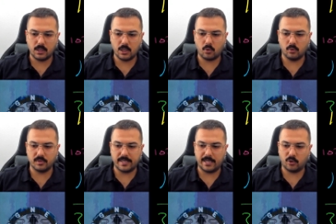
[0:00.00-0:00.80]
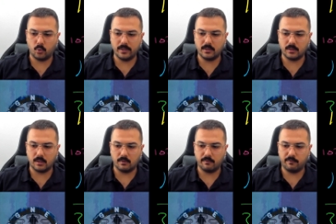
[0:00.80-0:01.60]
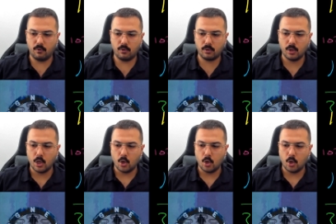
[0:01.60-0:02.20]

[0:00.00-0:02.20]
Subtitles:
equals a 24,